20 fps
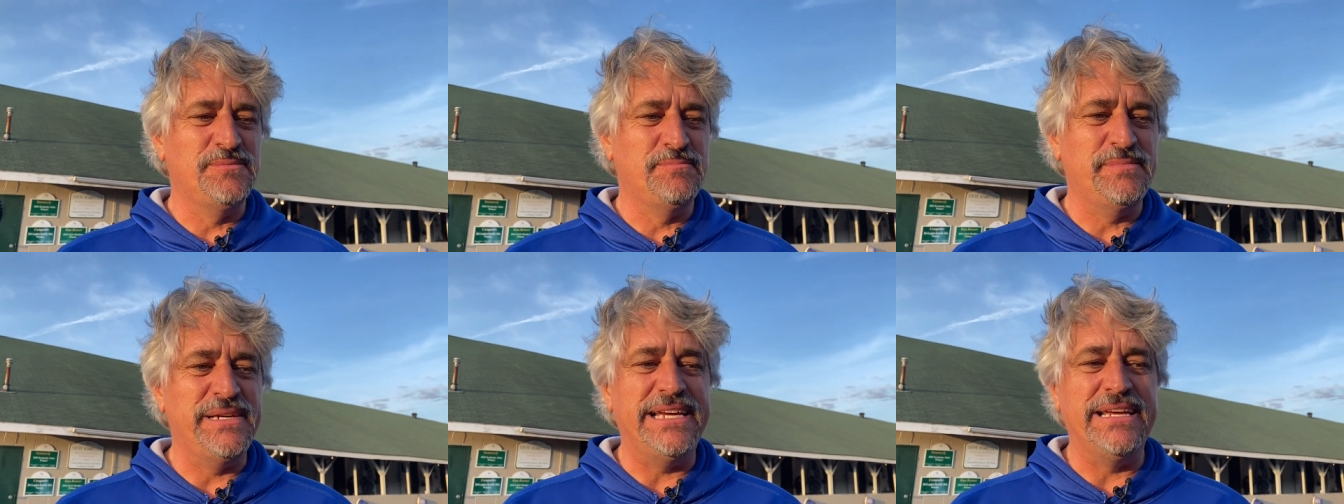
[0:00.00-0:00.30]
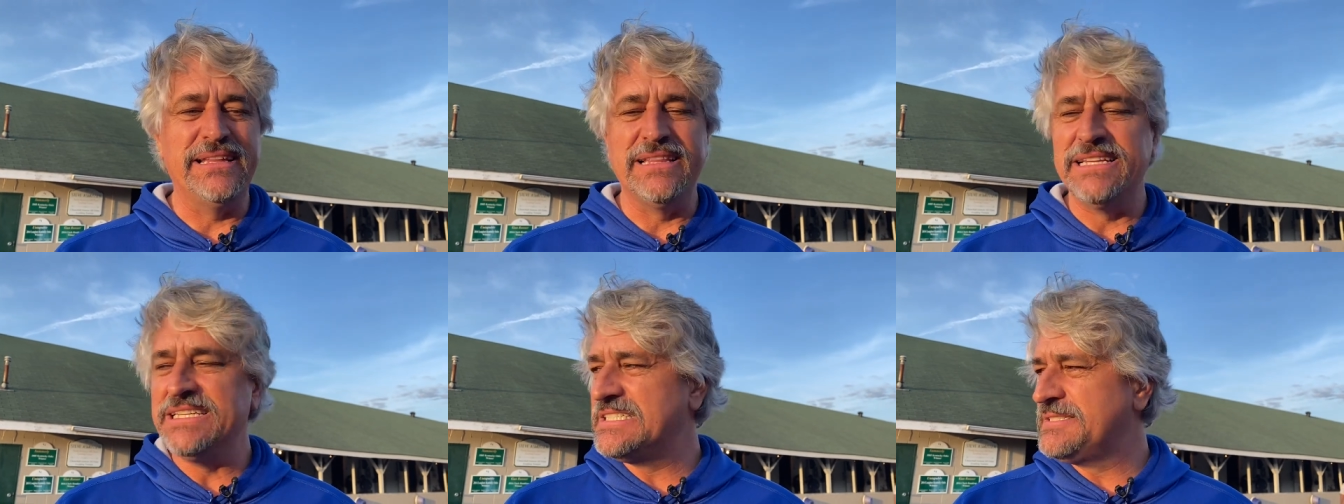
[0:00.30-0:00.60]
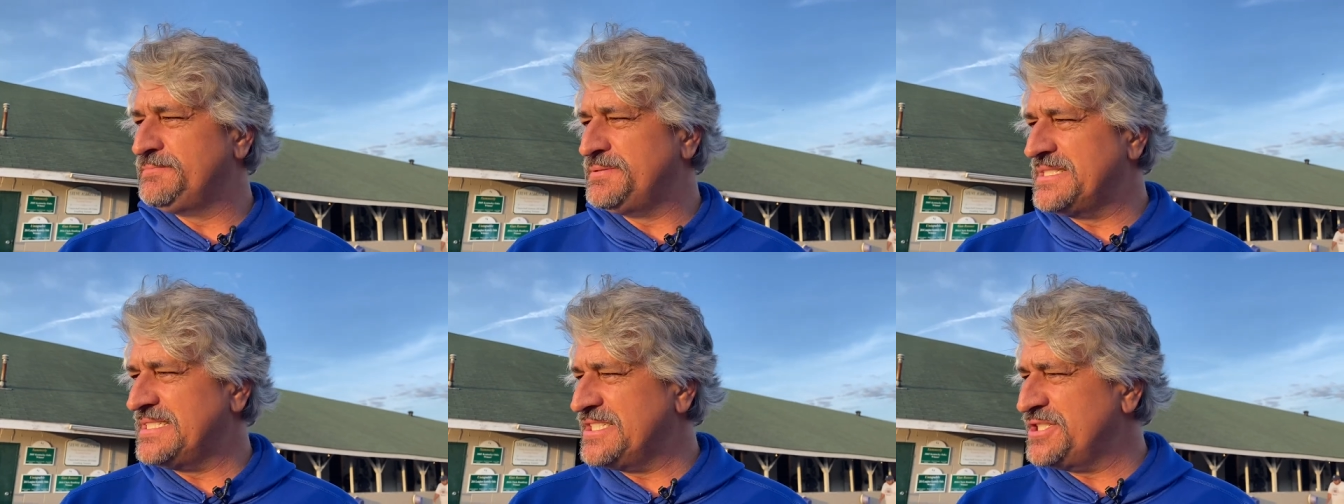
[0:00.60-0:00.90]
be in this
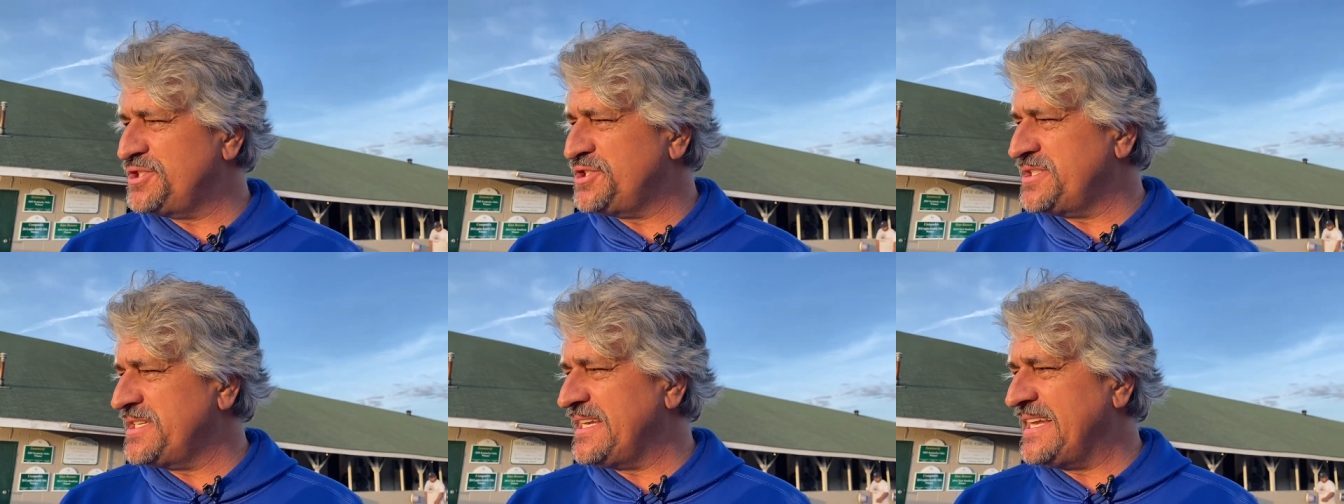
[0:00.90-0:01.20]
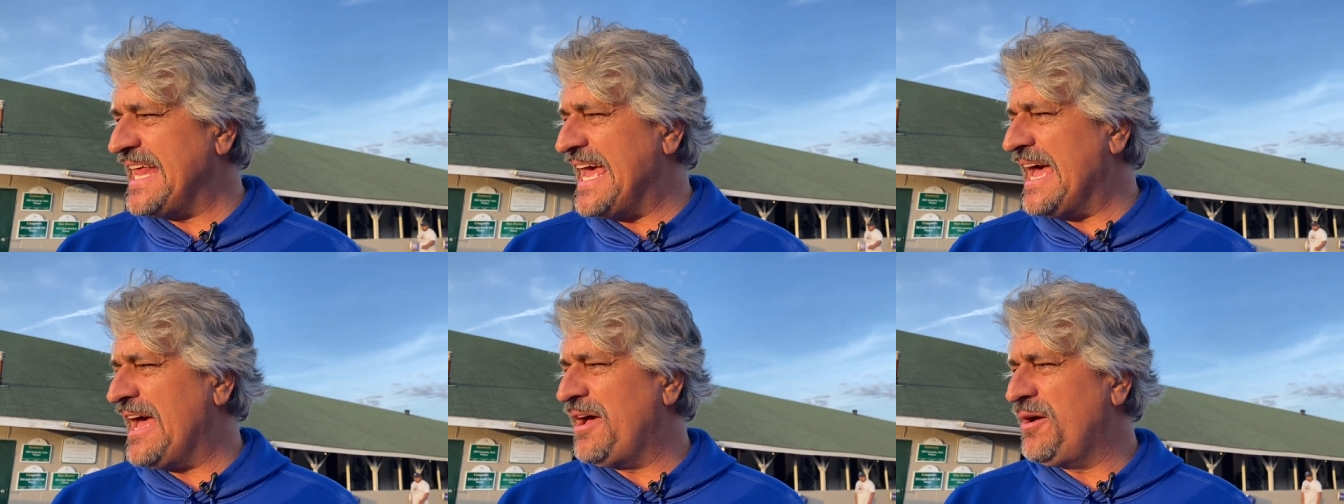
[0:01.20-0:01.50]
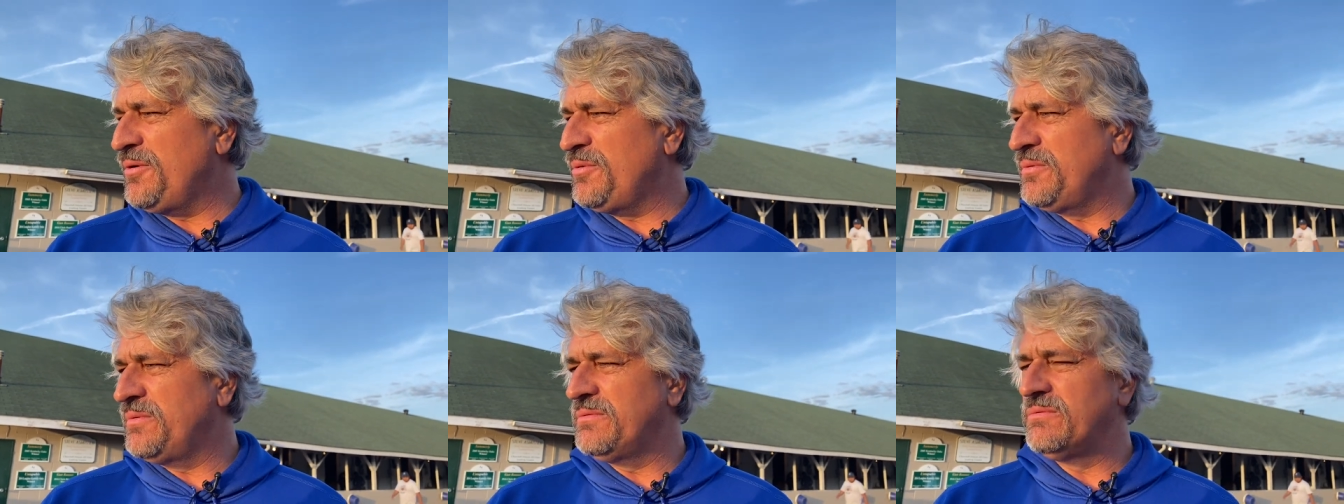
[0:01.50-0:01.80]
position
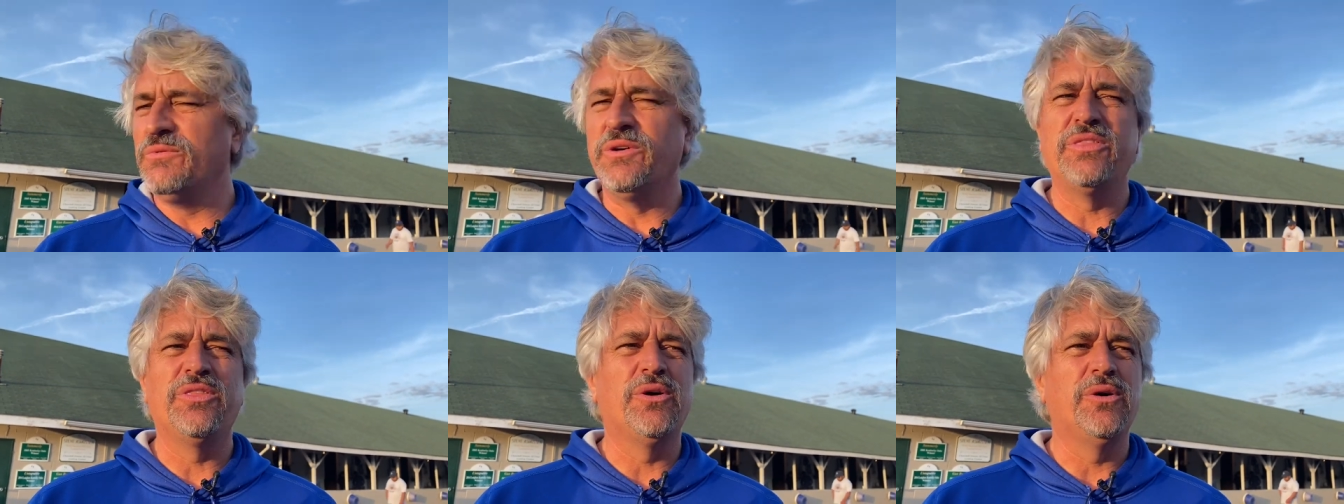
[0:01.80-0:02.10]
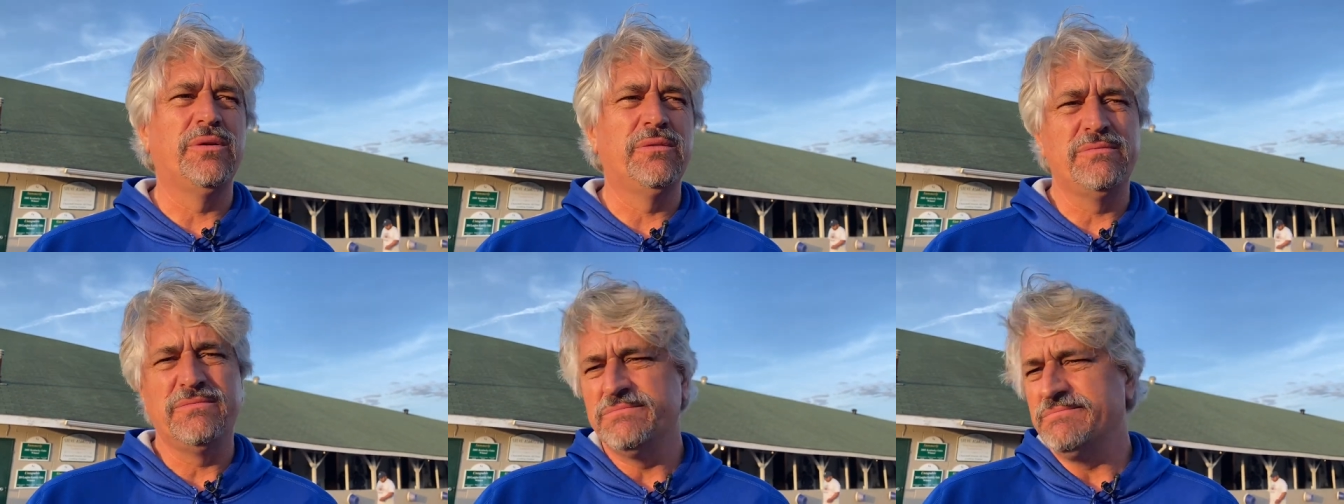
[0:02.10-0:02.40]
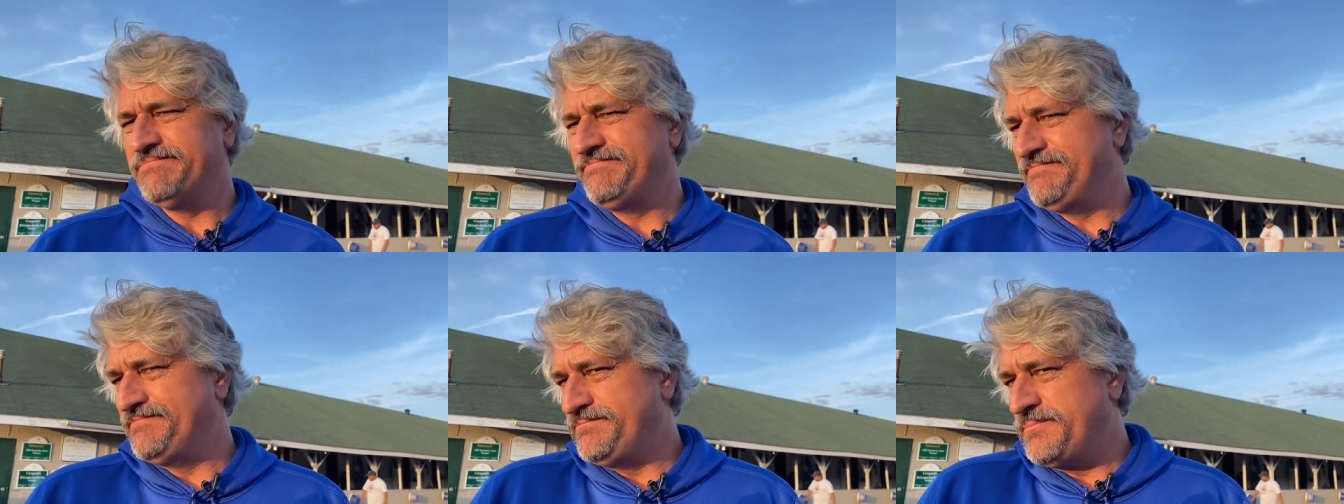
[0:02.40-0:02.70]
now
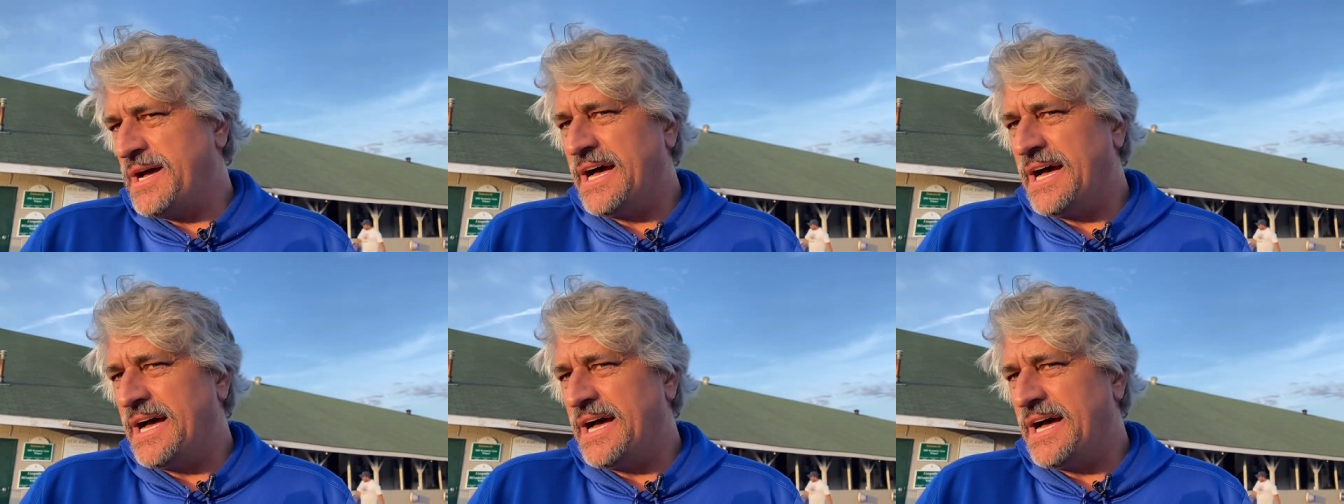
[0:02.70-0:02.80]
with